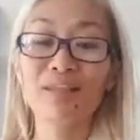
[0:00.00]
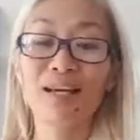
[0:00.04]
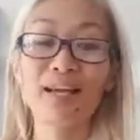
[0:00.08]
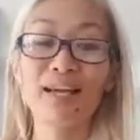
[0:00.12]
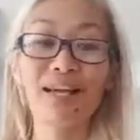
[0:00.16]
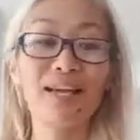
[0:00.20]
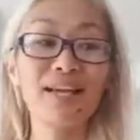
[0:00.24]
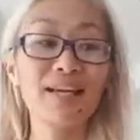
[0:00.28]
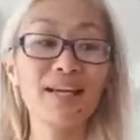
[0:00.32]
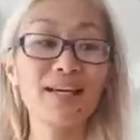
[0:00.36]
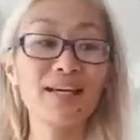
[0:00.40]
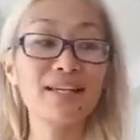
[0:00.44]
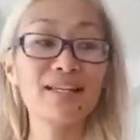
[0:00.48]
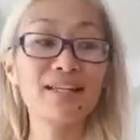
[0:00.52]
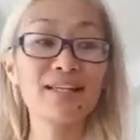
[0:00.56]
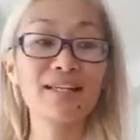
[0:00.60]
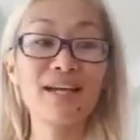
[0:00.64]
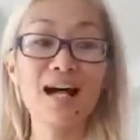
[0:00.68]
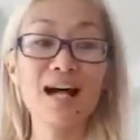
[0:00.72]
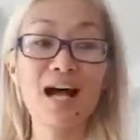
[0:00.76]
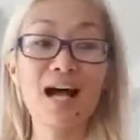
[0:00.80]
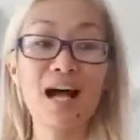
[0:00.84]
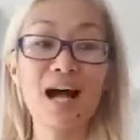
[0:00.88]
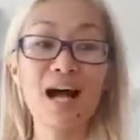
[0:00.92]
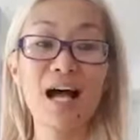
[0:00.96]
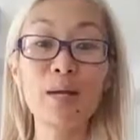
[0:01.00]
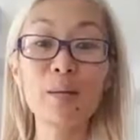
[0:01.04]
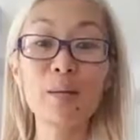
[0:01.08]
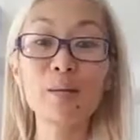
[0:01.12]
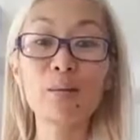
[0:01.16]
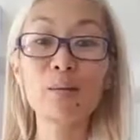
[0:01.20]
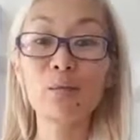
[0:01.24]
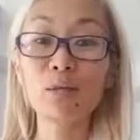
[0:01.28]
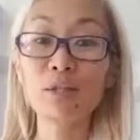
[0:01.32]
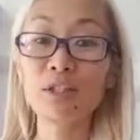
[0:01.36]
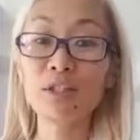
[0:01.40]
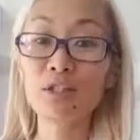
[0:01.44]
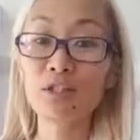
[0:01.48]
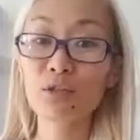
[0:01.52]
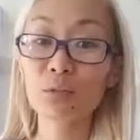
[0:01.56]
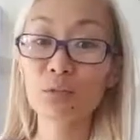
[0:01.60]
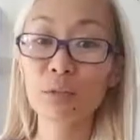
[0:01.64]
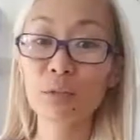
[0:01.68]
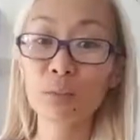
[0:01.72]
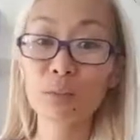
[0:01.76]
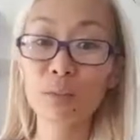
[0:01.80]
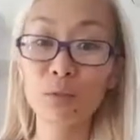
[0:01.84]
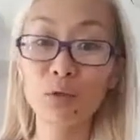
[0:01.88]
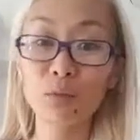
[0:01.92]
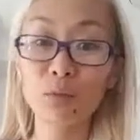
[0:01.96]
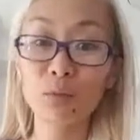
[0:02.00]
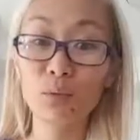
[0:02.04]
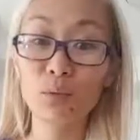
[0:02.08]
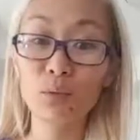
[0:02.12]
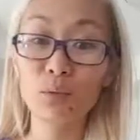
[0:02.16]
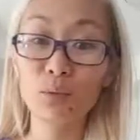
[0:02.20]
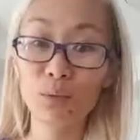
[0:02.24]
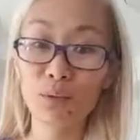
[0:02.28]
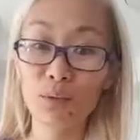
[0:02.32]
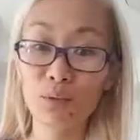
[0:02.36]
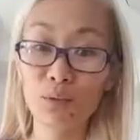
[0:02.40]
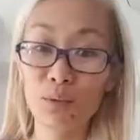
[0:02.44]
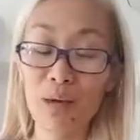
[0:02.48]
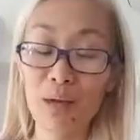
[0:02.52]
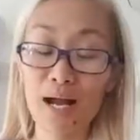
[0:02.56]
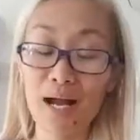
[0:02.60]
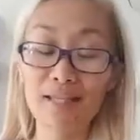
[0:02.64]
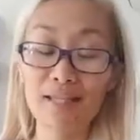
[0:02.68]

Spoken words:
And I'm really cerebral woo-woo.